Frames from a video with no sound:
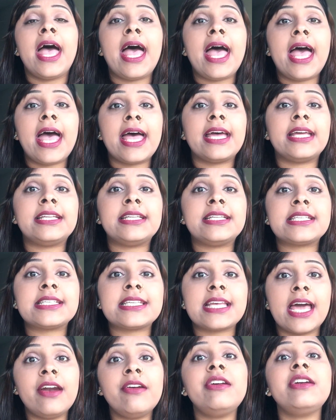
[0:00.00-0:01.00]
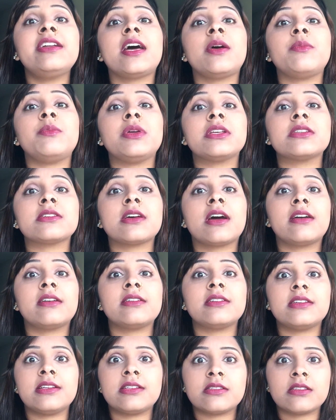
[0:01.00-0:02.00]
and saturday timings are
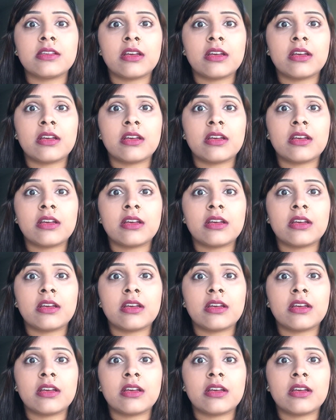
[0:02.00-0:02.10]
it's